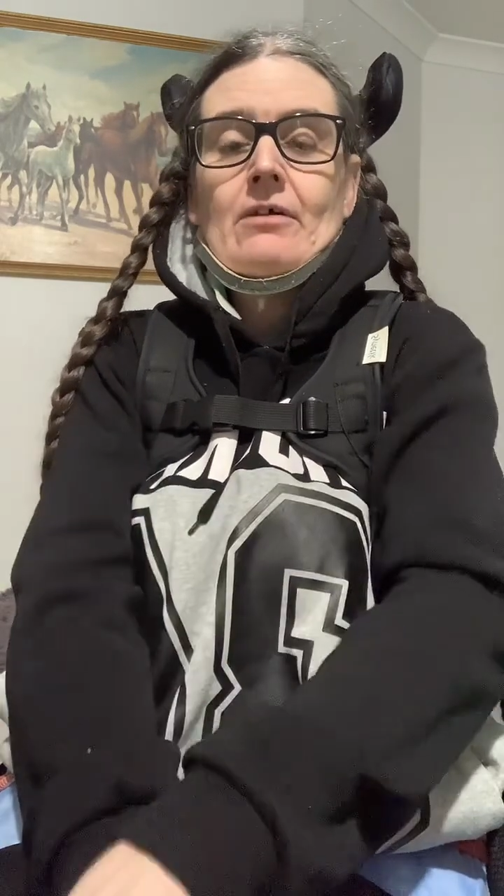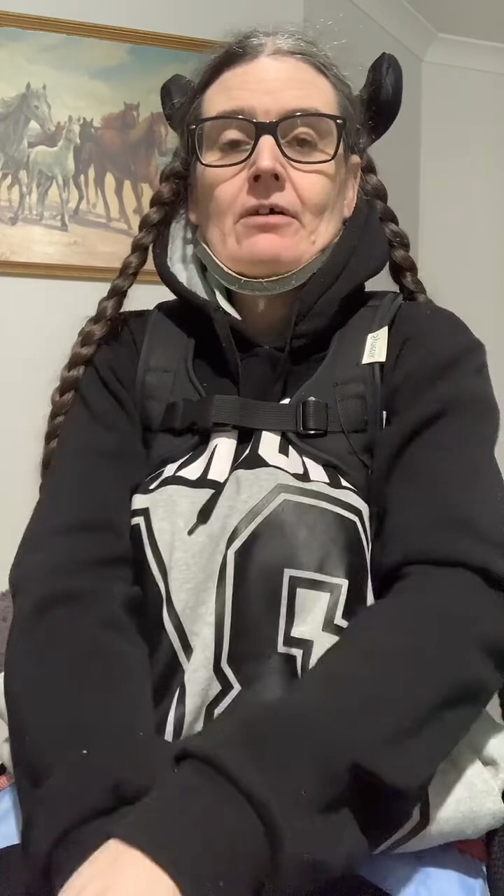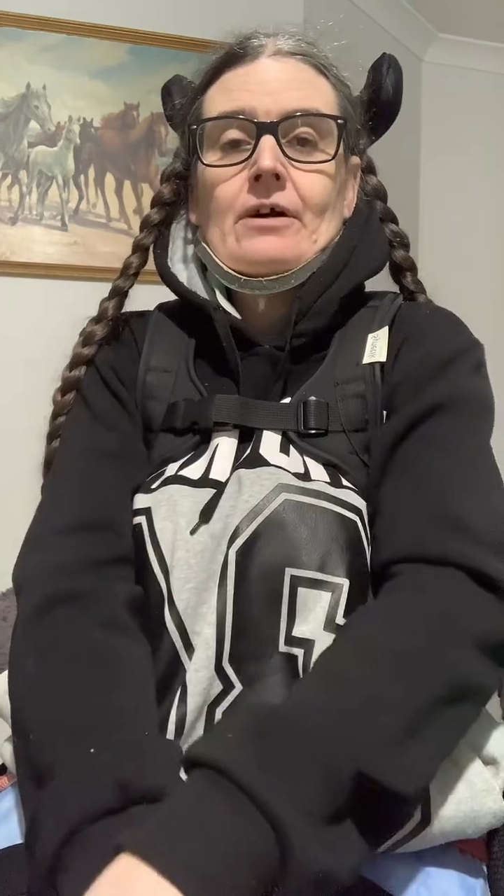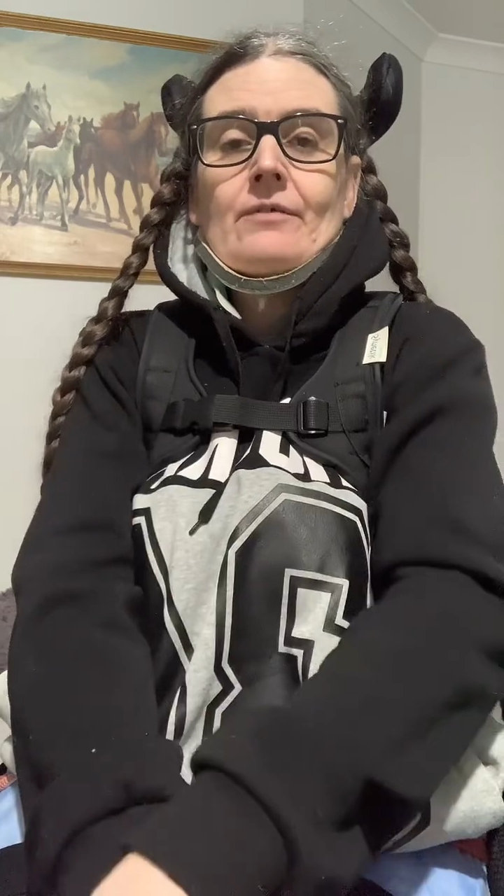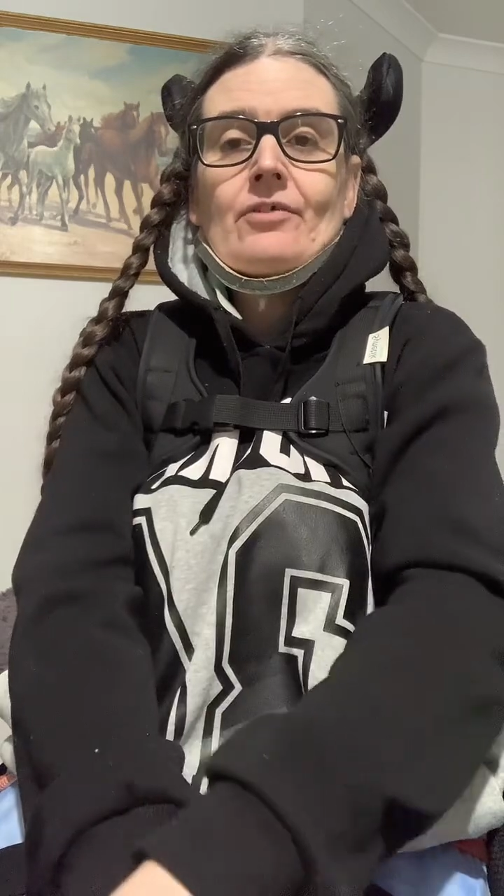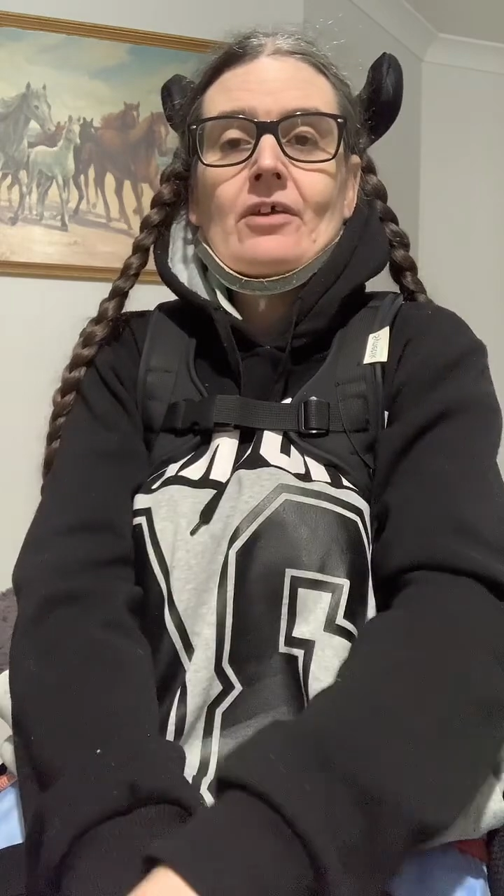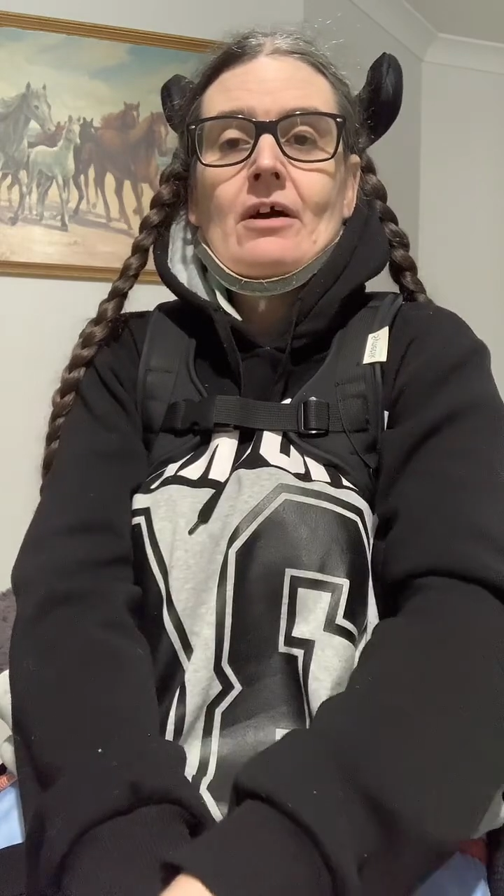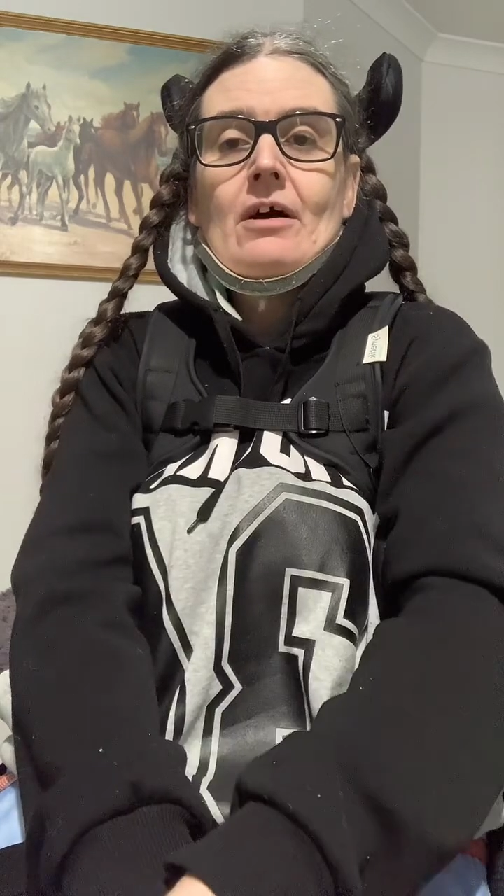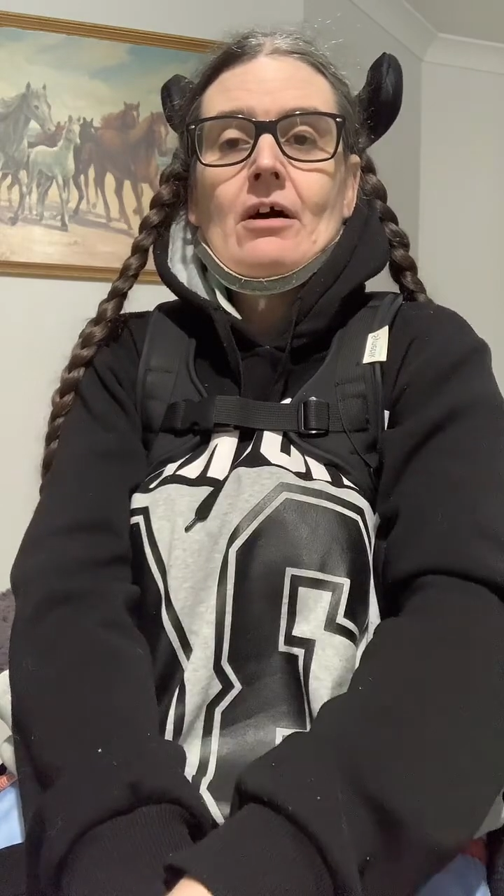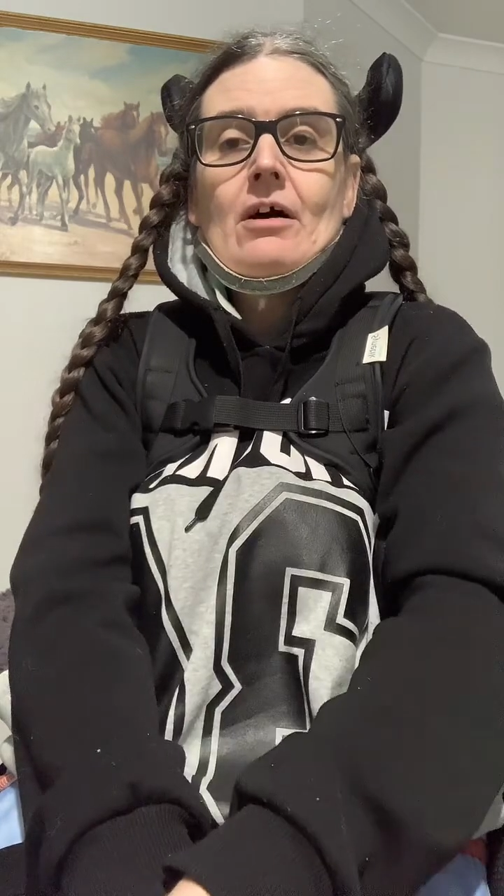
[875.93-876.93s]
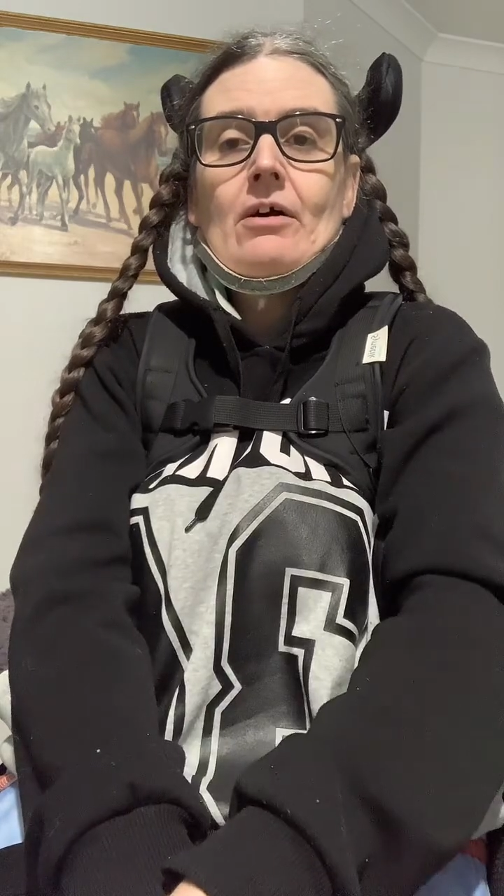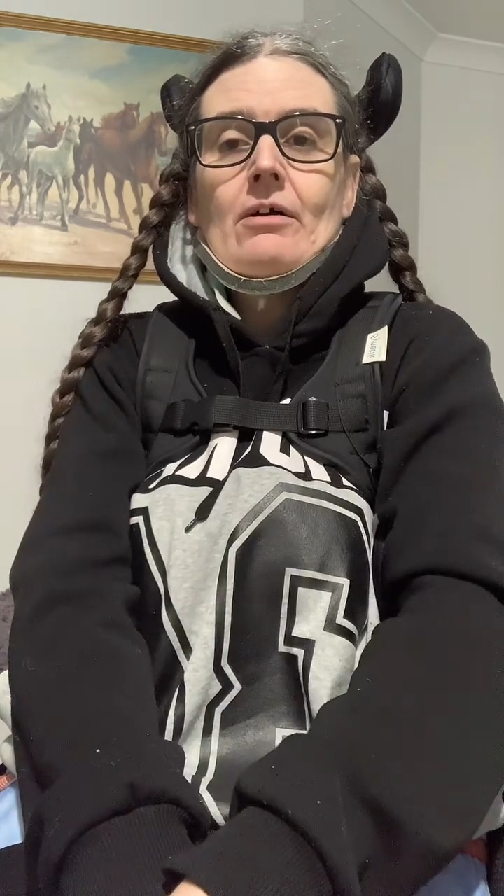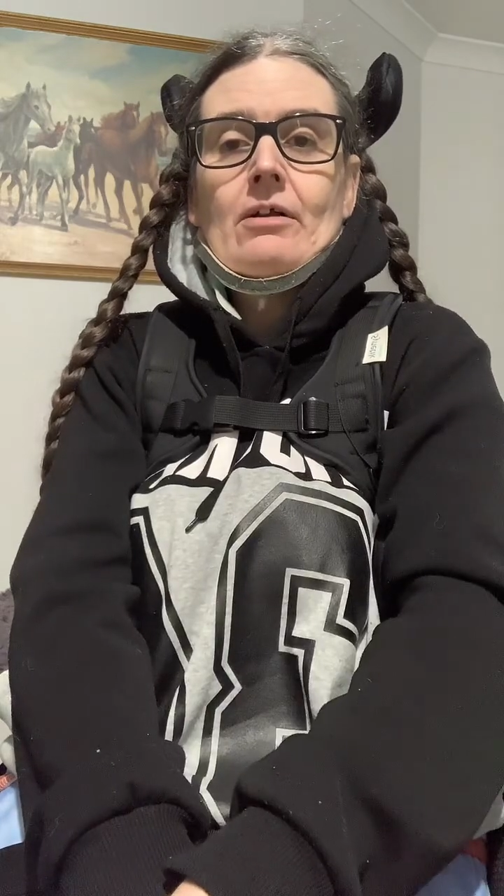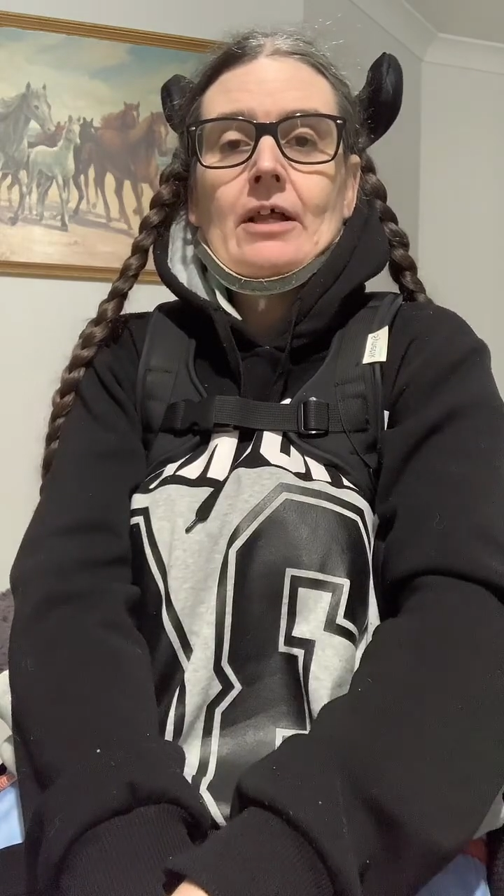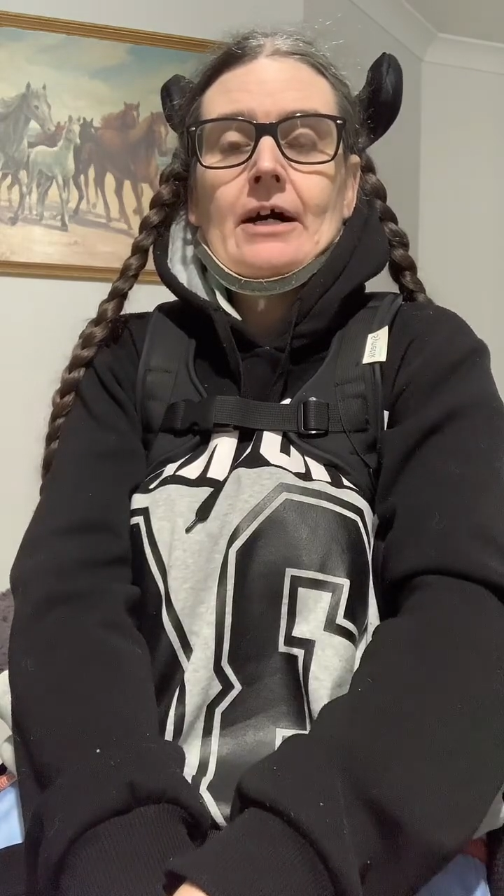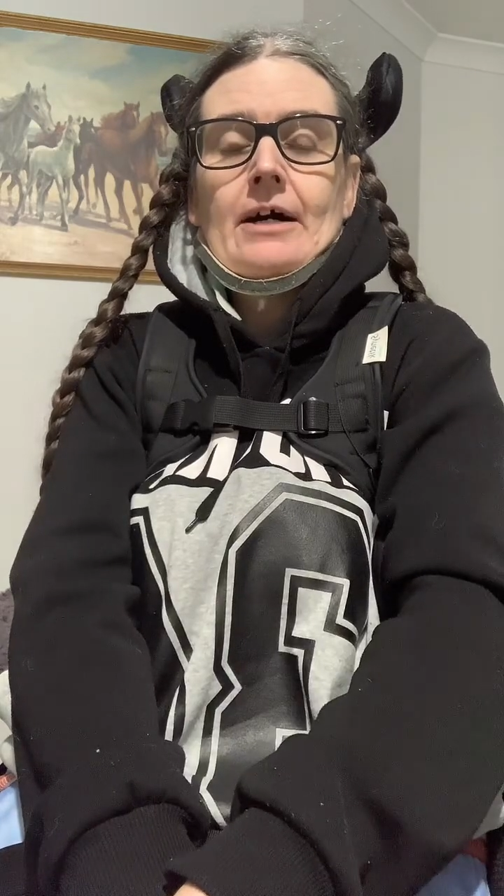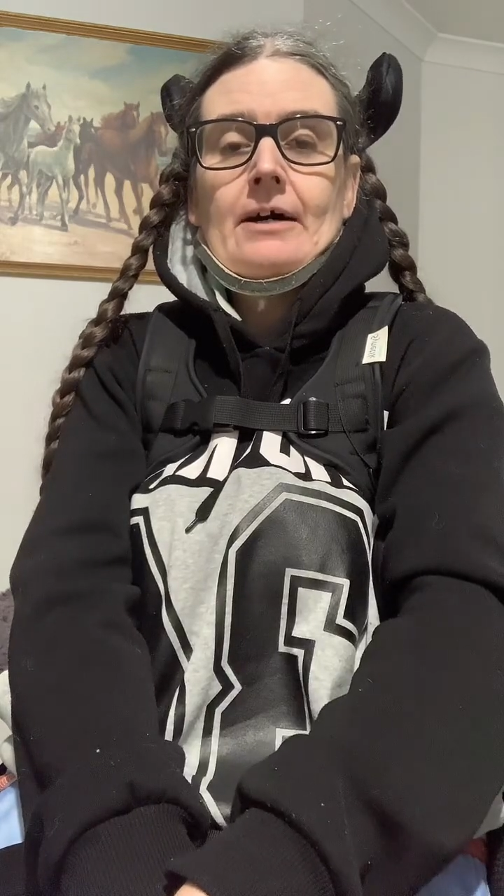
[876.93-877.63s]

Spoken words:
lives, I'll